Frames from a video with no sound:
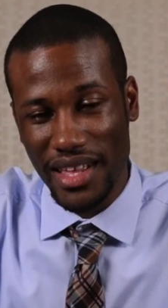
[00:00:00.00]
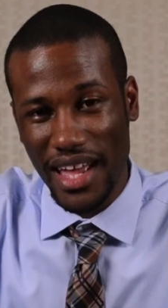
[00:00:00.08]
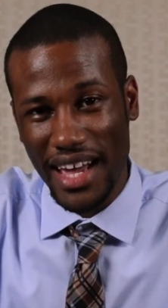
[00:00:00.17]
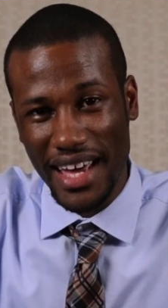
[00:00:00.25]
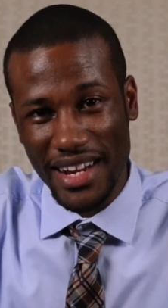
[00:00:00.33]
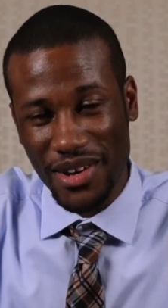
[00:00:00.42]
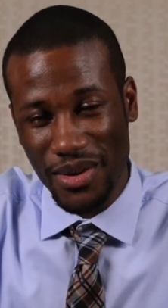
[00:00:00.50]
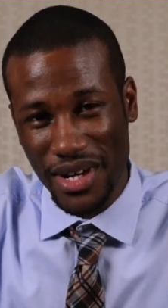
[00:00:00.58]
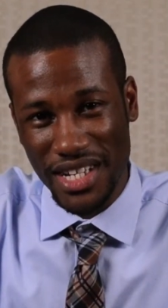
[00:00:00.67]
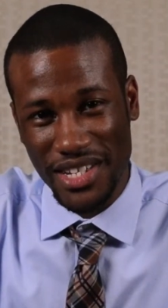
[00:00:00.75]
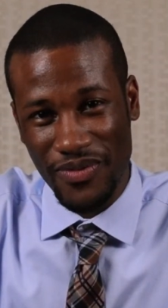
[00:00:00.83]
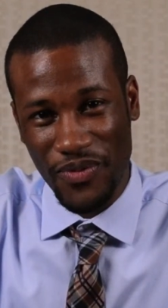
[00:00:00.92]
I got a
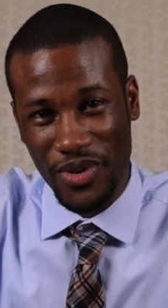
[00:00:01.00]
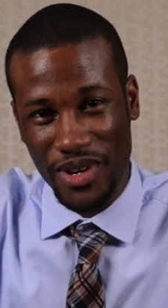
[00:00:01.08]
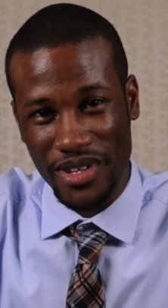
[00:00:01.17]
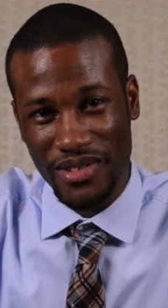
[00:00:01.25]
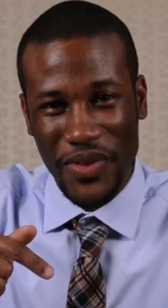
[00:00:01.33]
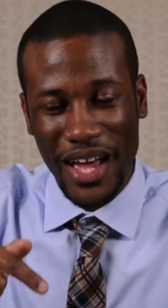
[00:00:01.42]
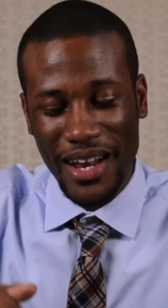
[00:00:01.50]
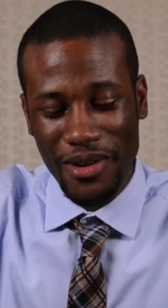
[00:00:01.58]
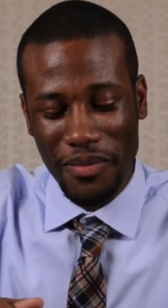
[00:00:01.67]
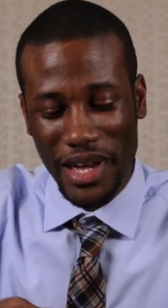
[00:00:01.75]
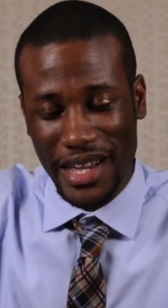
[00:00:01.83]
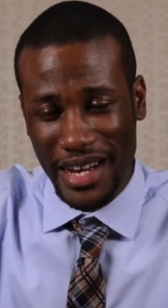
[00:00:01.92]
question for you. I
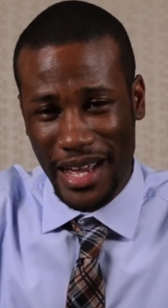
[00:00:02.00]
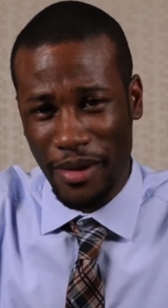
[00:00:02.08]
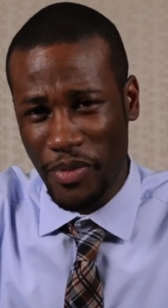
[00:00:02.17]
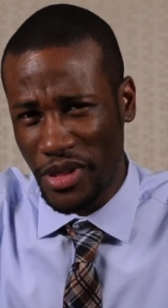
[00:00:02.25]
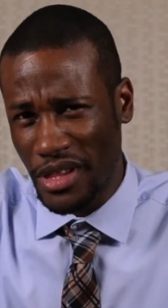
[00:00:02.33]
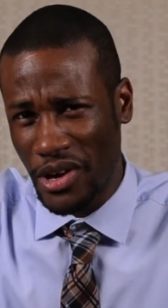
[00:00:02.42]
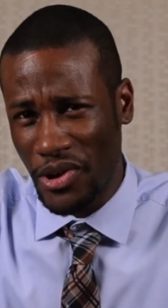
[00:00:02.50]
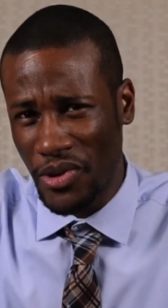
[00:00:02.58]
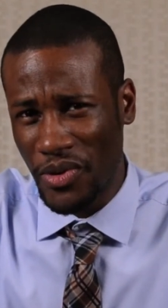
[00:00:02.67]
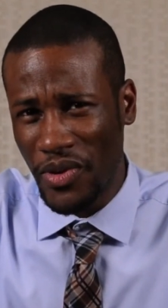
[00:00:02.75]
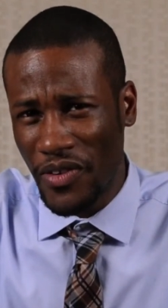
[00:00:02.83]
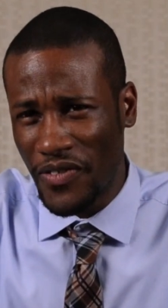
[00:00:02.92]
don't make an
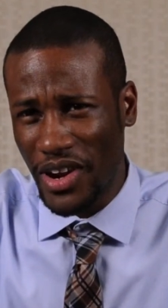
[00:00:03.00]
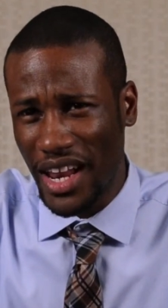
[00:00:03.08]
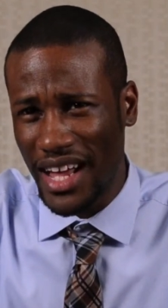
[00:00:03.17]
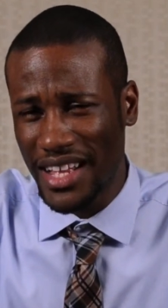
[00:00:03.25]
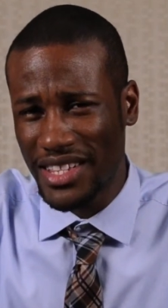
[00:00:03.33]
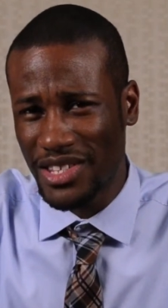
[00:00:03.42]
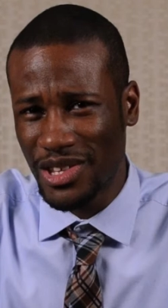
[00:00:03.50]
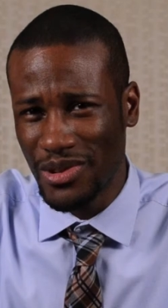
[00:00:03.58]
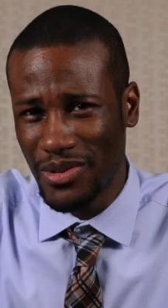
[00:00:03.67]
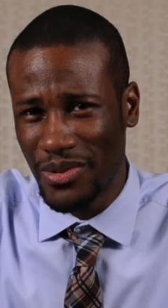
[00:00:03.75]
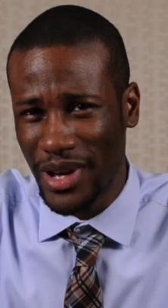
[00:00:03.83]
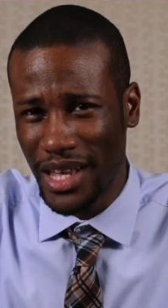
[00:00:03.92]
episode for like
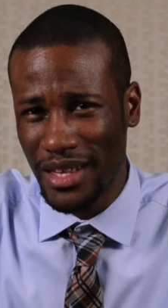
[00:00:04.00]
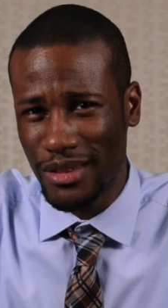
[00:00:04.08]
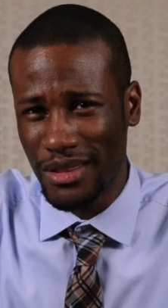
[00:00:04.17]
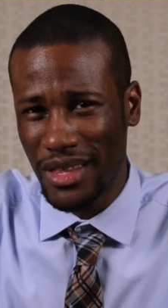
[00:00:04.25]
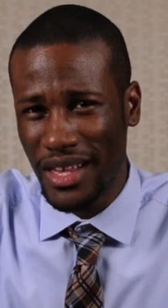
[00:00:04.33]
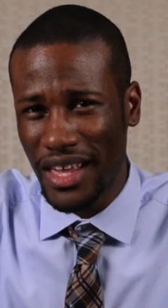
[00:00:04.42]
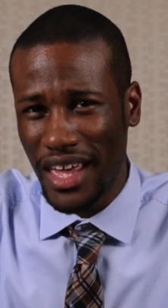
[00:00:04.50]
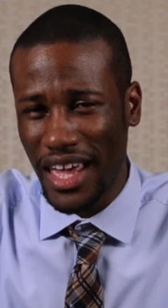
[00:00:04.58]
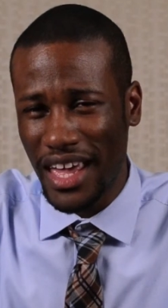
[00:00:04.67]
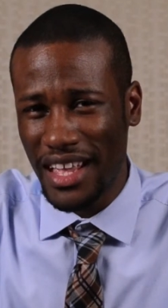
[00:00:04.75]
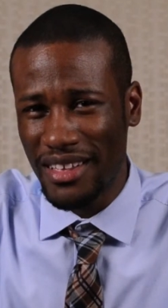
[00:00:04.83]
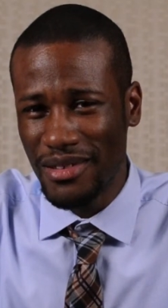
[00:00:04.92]
2 weeks
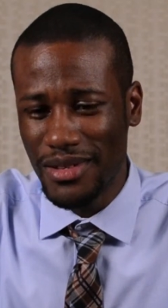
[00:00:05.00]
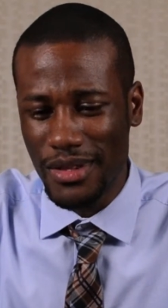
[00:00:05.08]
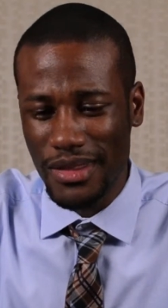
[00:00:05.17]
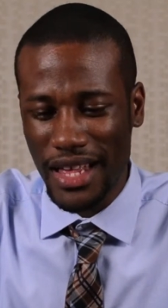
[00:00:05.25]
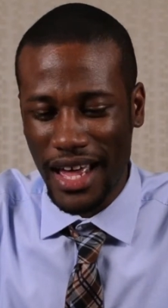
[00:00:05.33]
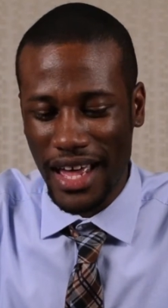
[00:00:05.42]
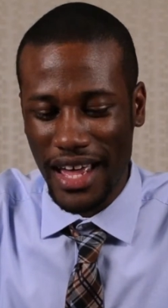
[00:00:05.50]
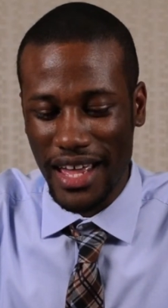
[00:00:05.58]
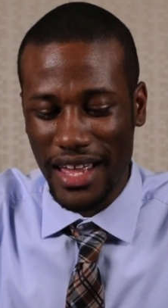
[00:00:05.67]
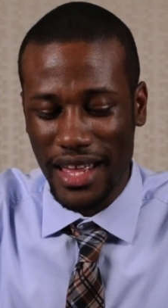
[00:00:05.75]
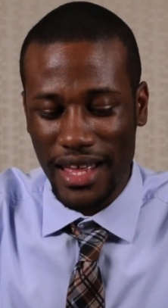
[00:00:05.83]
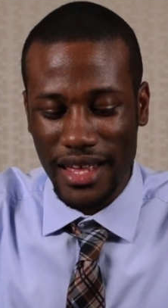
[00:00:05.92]
and you
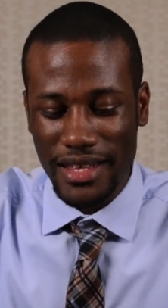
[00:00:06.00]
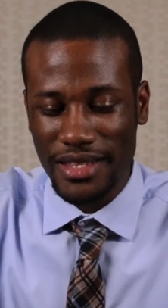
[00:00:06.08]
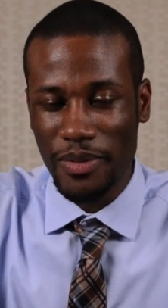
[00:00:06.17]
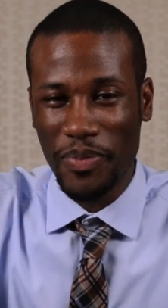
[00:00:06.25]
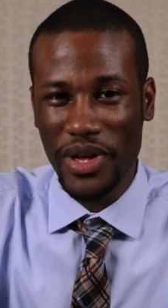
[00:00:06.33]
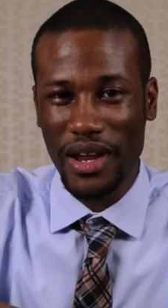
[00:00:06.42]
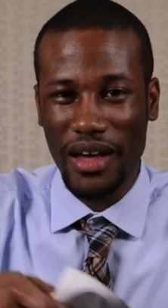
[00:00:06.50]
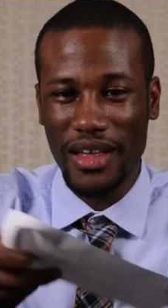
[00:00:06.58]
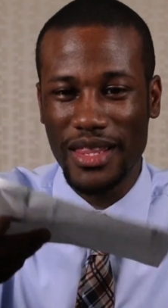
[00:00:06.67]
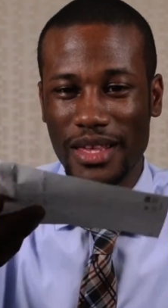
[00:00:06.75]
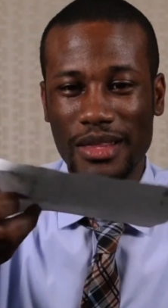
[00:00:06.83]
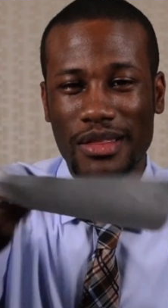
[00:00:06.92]
decide to put
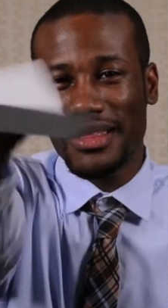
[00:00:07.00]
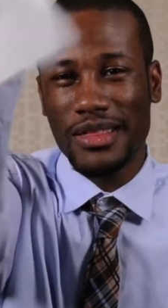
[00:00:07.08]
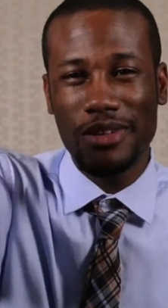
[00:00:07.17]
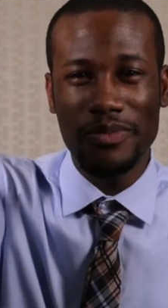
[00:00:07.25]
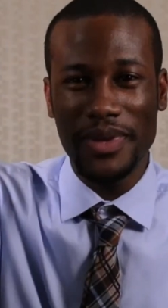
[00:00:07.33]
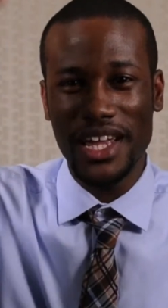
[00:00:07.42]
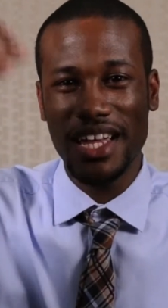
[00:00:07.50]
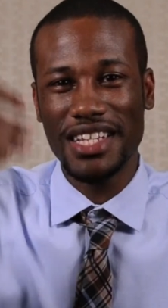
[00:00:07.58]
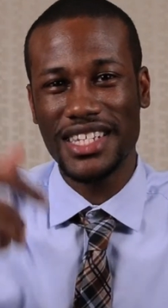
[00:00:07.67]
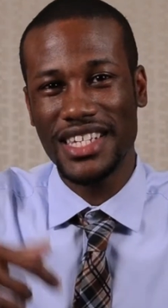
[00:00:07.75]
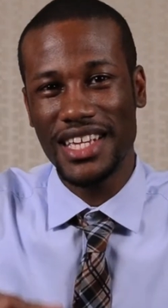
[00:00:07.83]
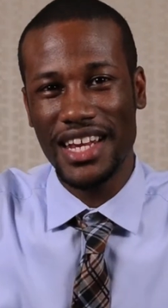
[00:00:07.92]
all this stupid
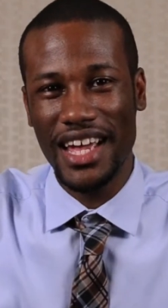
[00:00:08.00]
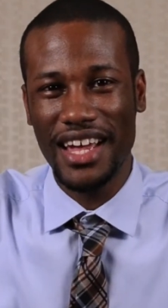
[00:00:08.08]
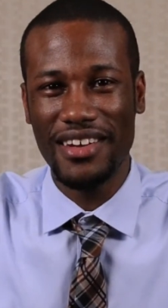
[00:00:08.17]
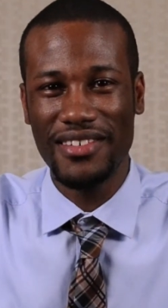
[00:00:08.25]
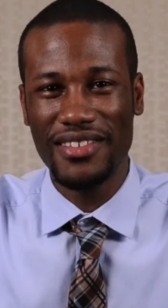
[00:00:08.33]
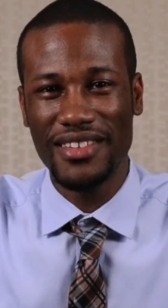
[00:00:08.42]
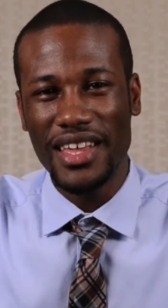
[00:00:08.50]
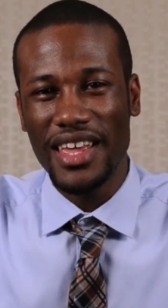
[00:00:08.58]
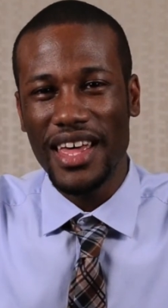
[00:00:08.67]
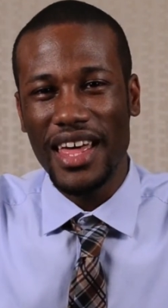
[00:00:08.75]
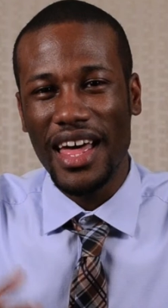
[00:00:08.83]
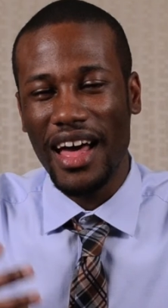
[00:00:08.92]
ass shit out?
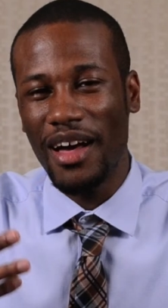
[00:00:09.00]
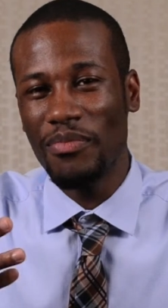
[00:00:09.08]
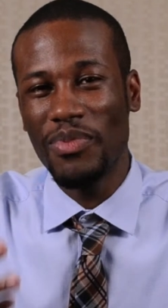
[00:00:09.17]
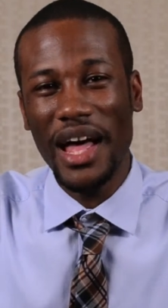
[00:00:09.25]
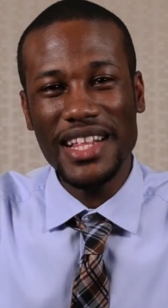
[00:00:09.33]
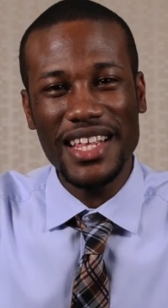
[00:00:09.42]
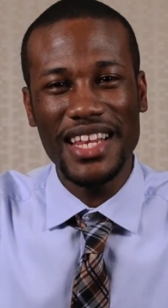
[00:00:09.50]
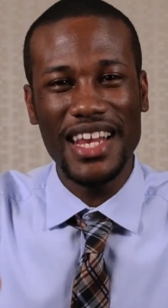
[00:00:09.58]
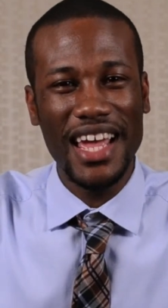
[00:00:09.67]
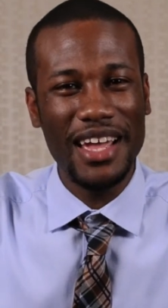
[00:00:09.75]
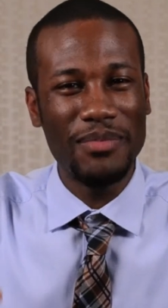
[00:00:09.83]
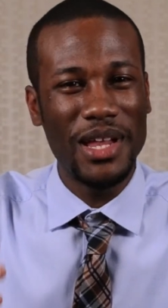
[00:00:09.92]
I'm about to
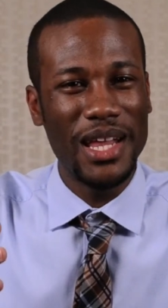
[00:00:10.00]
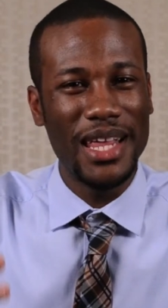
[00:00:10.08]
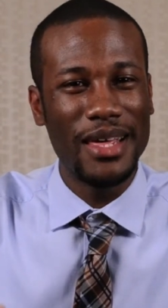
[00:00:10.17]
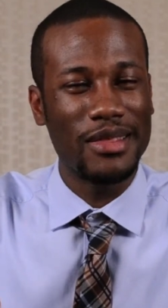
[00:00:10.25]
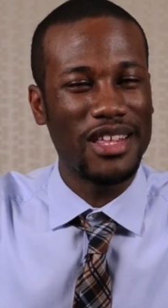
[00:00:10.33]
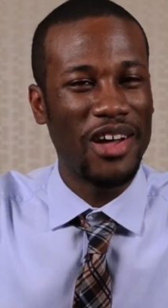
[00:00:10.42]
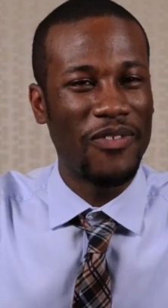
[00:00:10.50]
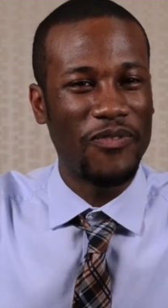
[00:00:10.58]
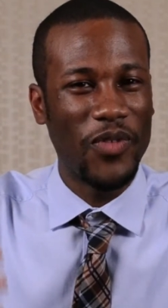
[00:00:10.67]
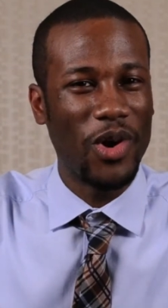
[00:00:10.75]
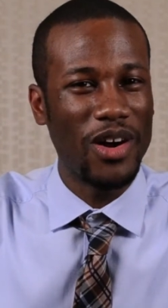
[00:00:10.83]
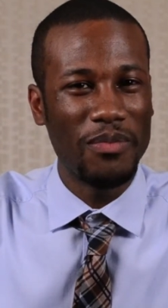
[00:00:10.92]
name a list of
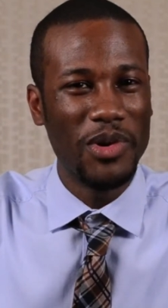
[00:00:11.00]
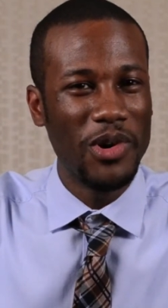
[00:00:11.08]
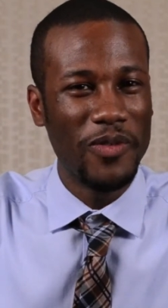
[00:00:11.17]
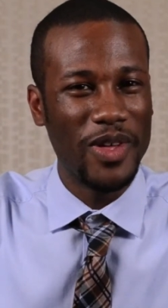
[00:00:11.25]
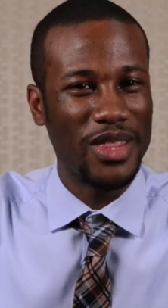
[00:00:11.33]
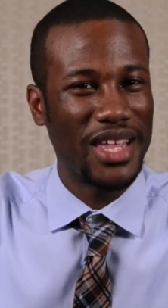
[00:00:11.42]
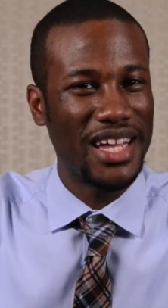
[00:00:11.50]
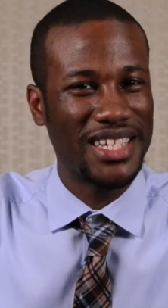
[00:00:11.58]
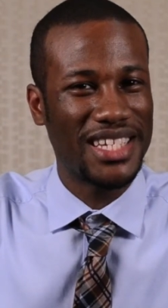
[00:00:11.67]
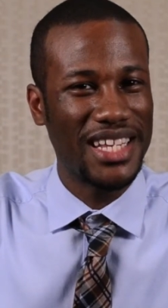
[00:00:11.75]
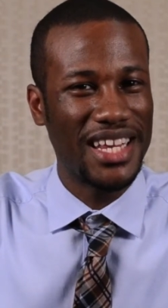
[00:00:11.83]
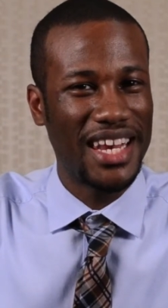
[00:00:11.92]
four movies that
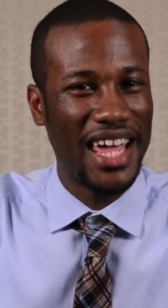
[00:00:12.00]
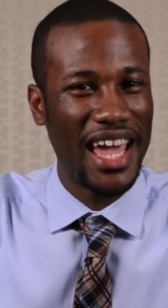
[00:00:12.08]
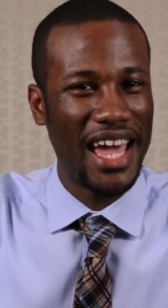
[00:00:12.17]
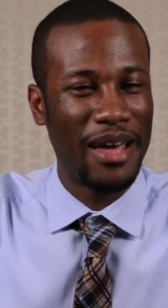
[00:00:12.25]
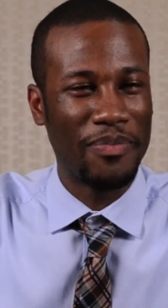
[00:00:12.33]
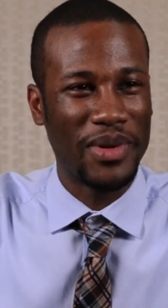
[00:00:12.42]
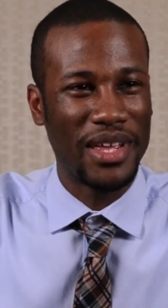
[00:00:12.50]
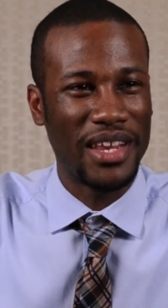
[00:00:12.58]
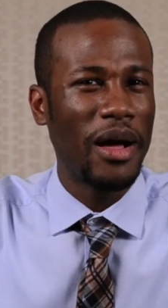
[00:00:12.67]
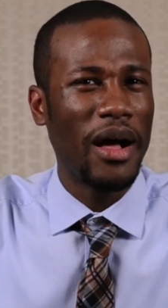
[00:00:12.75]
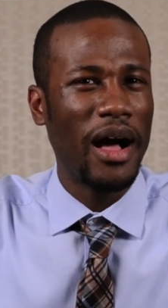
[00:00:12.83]
shouldn't happen.